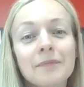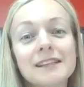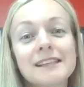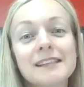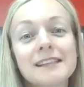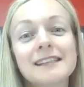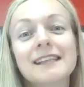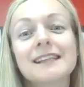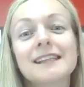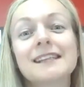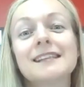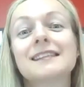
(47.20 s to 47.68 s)

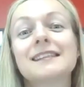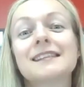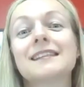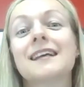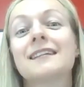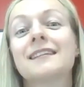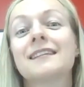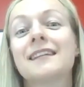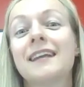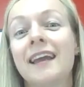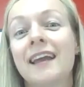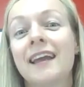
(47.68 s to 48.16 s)
since
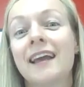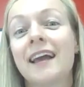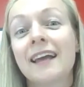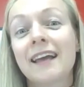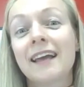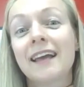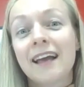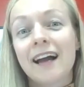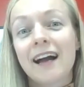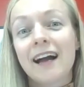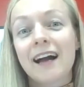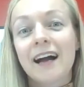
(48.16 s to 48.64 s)
the
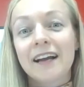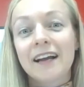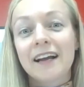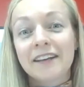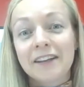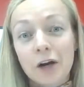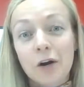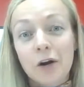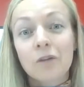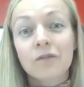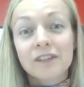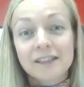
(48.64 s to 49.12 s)

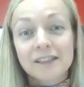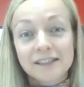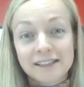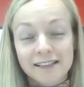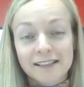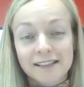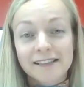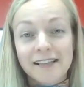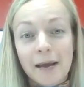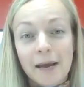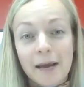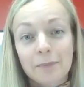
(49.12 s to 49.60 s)
year of its
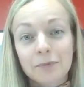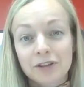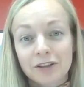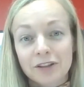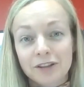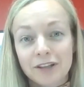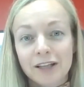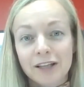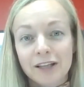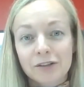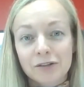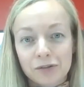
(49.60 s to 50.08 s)

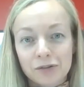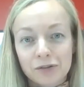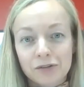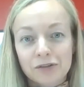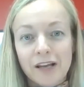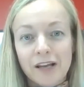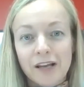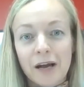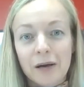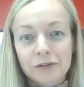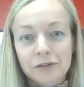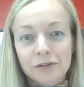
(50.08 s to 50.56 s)
inception in
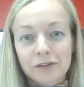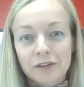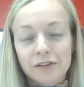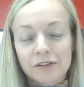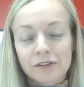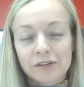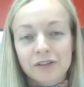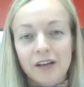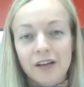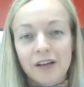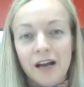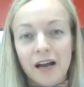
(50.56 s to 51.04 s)

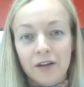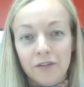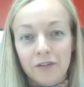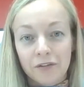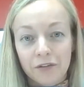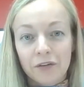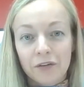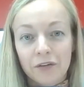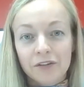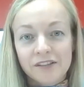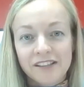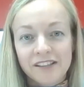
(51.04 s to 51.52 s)

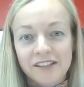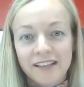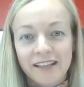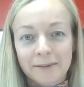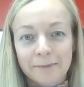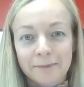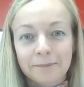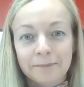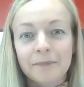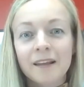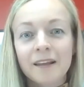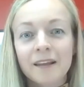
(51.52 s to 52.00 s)

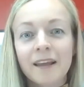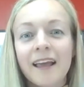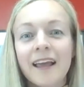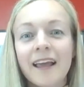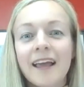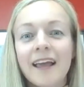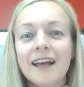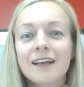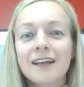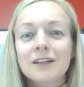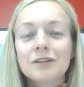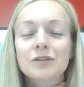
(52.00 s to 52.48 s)
2013.
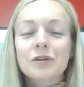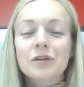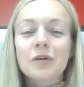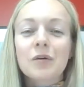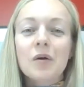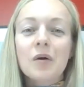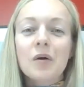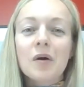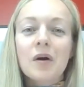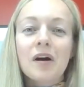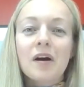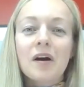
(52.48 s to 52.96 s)

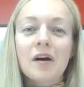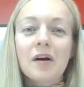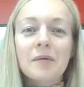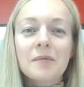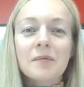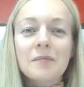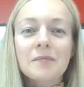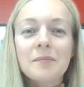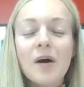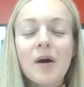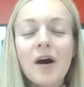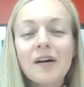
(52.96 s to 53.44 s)
So
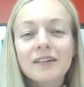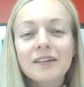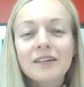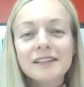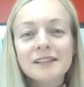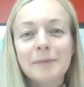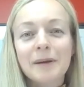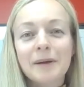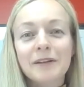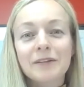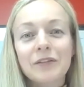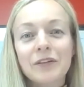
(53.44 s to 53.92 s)
Mark
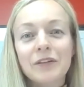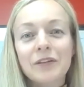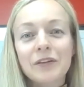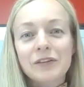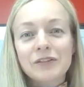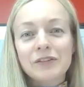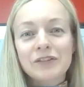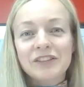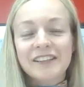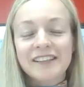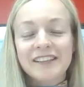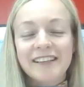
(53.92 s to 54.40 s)
spent
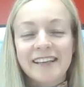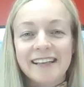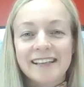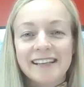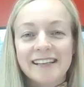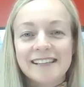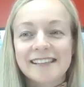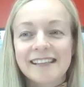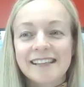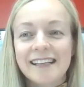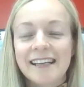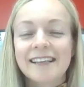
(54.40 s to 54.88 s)
30
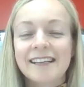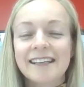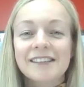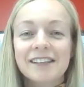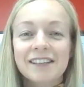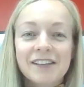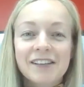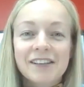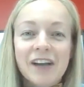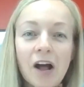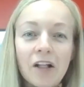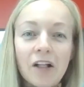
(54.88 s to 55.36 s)
years in
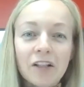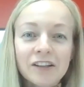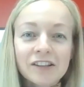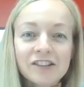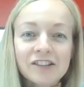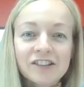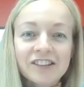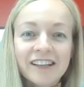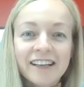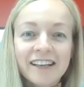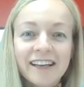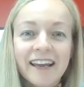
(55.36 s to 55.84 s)

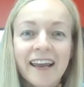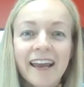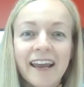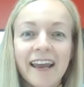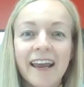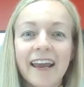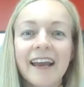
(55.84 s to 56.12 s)
technology,